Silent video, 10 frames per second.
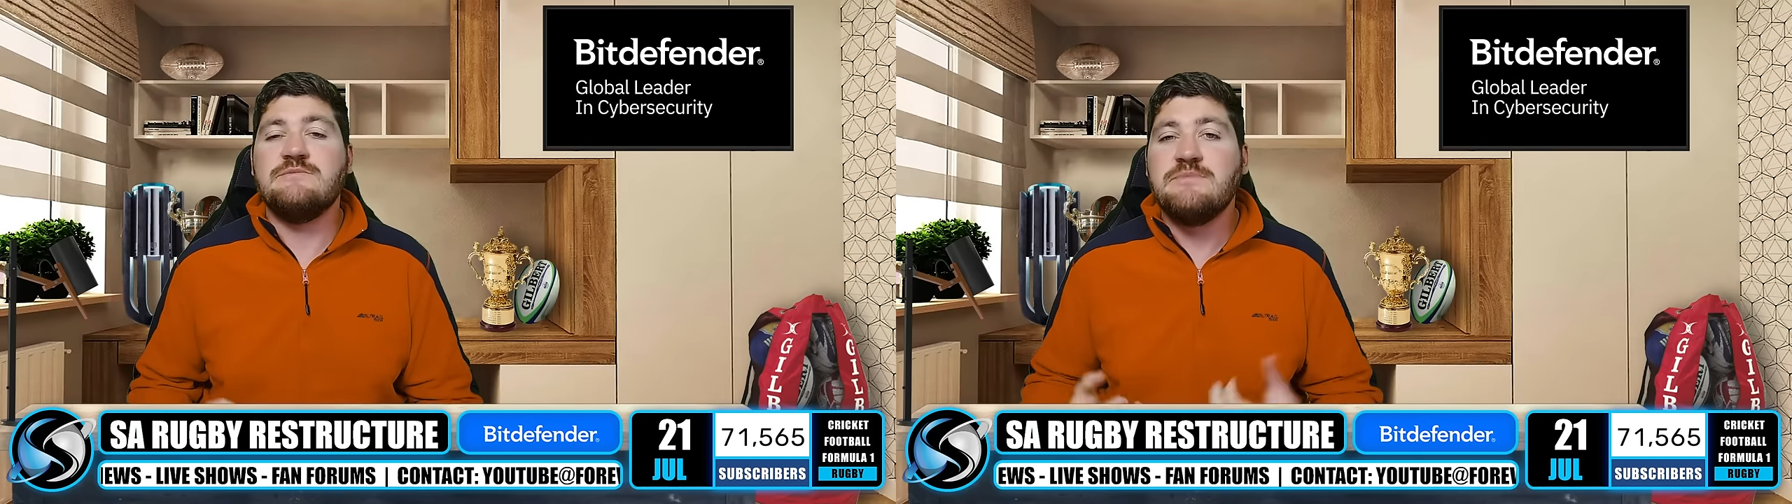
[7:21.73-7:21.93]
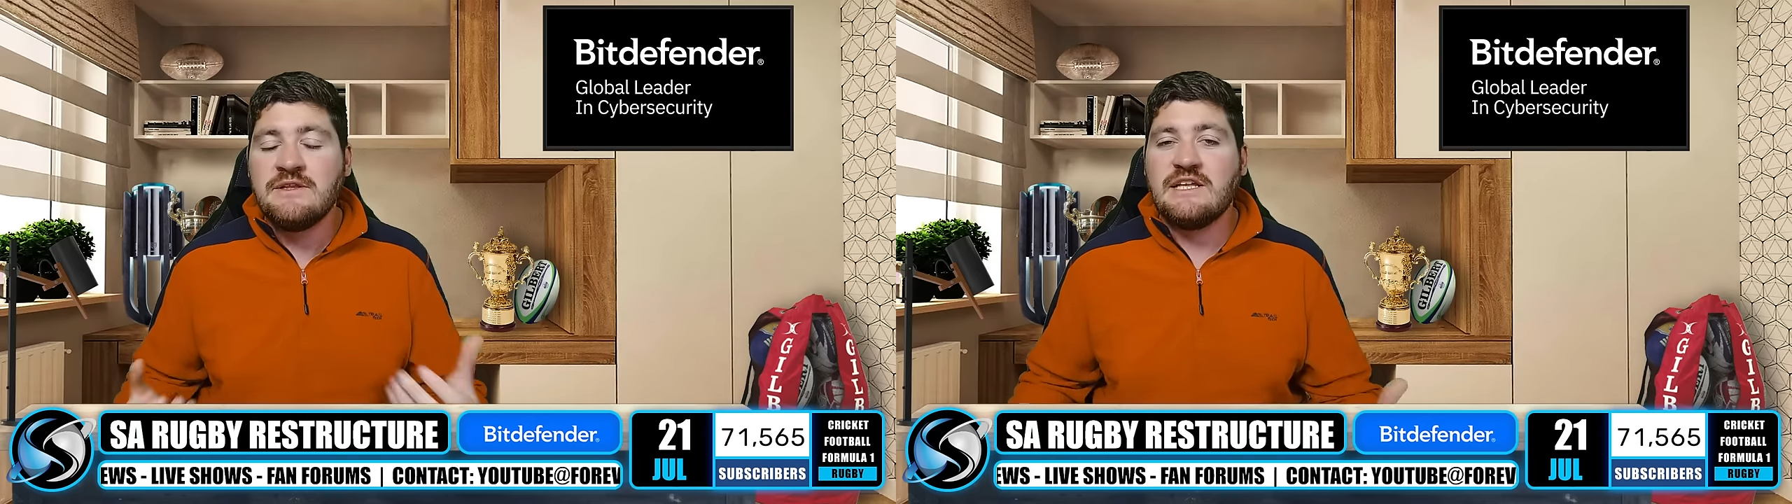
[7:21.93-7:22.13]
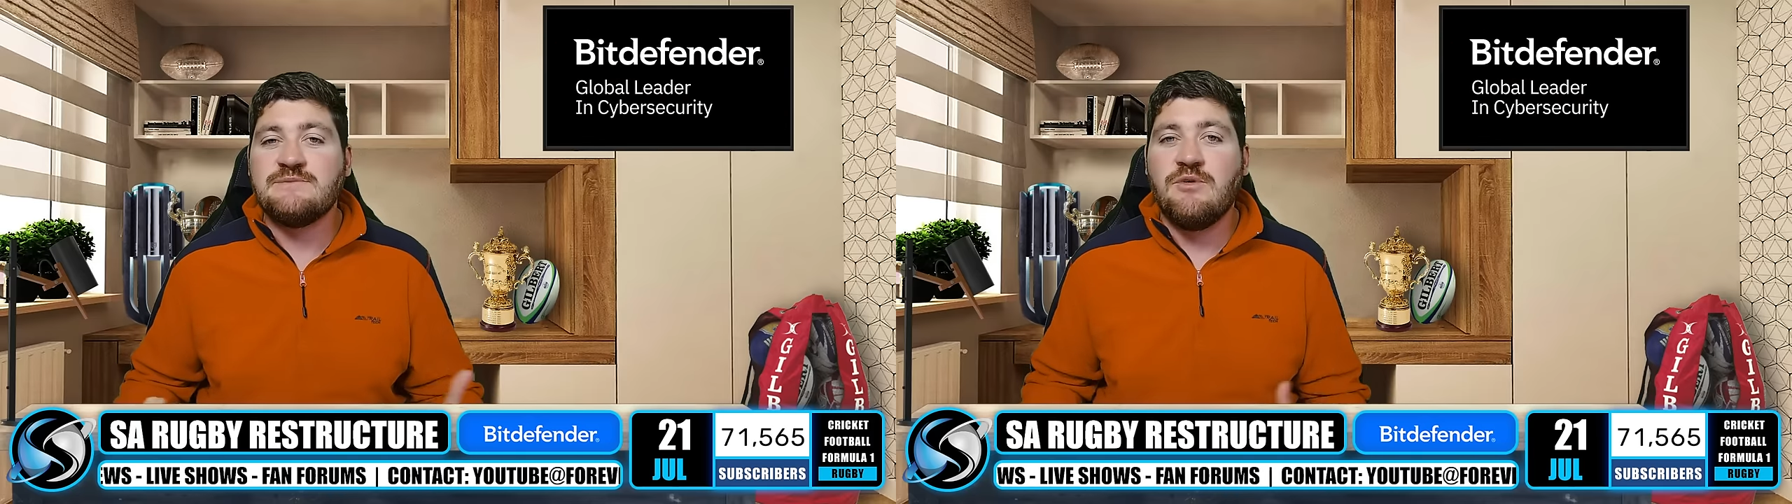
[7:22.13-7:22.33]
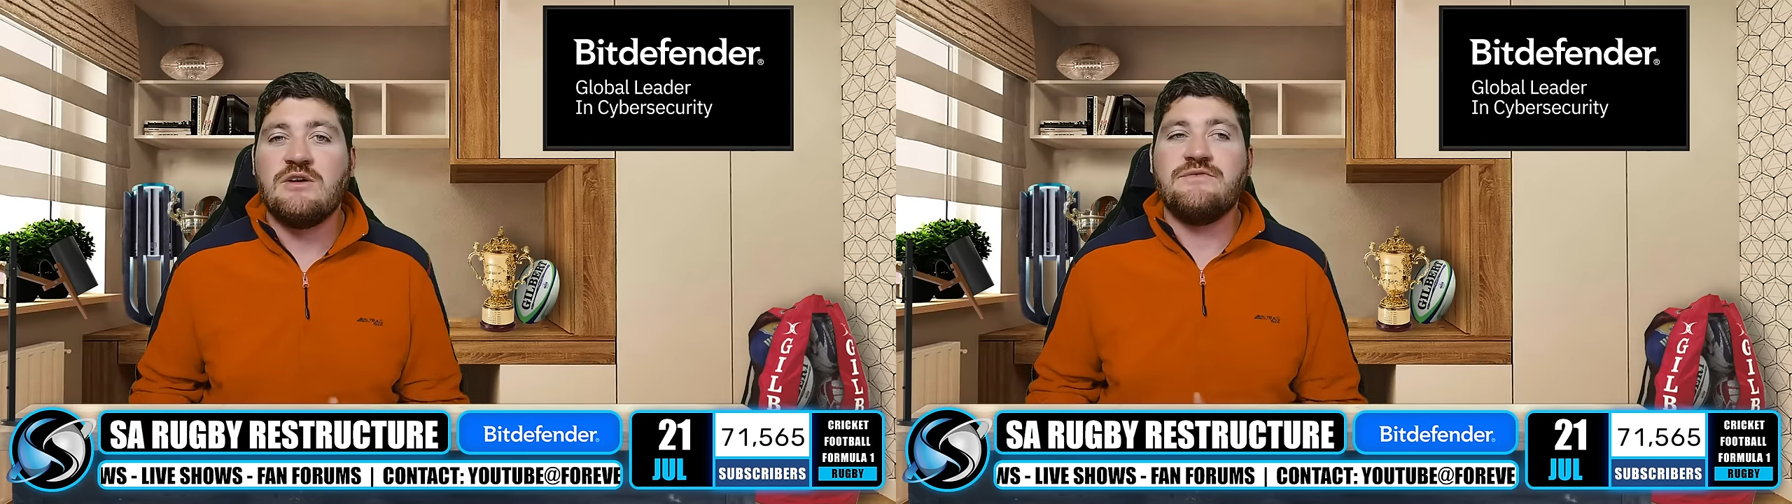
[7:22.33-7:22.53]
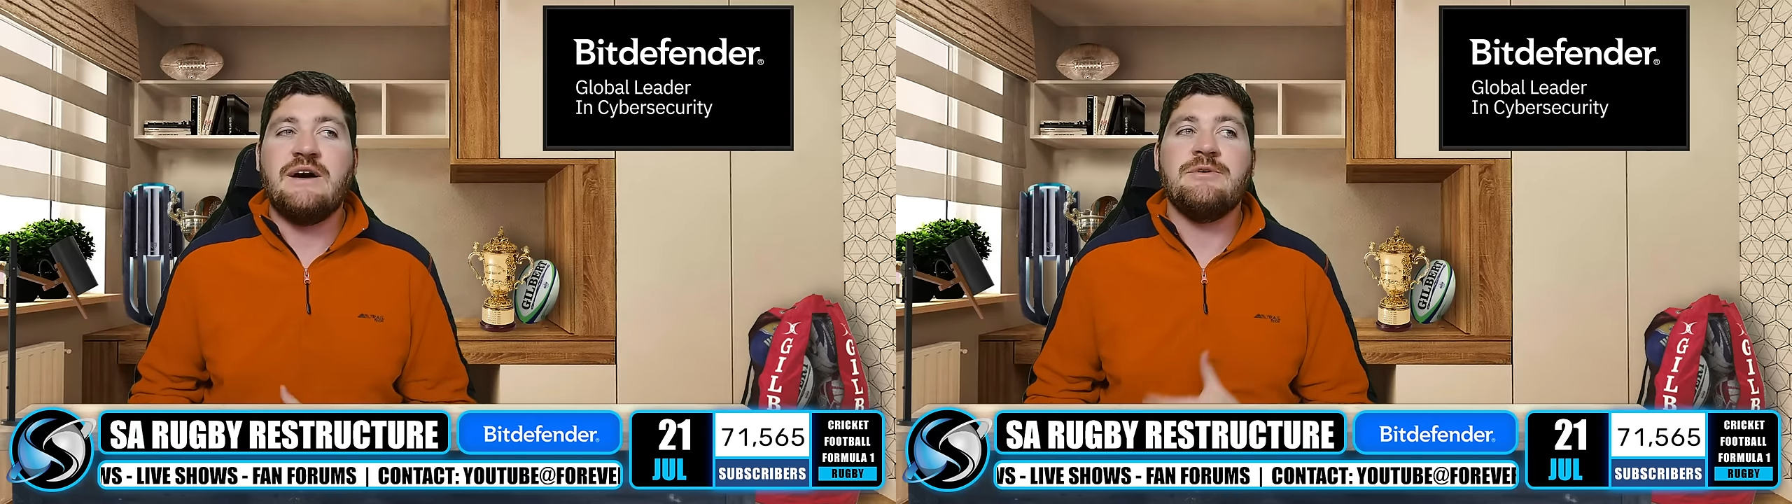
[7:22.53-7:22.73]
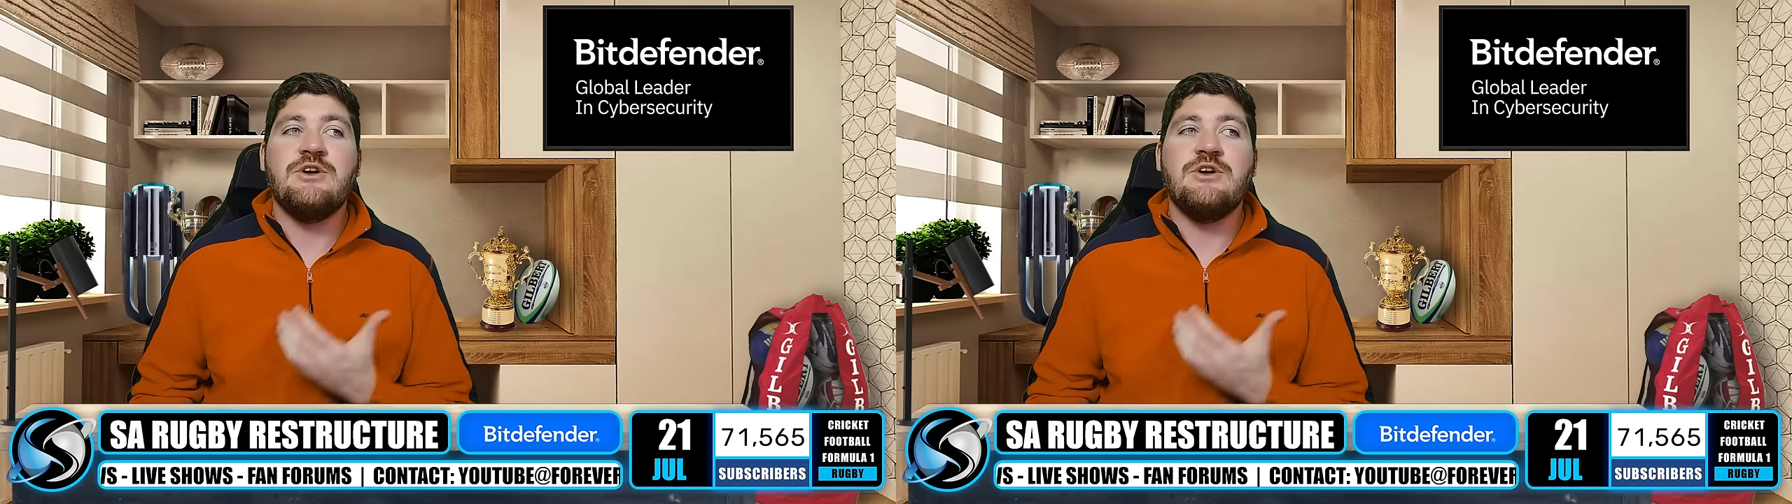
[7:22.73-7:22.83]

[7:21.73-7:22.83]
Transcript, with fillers: been in that Springbok environment,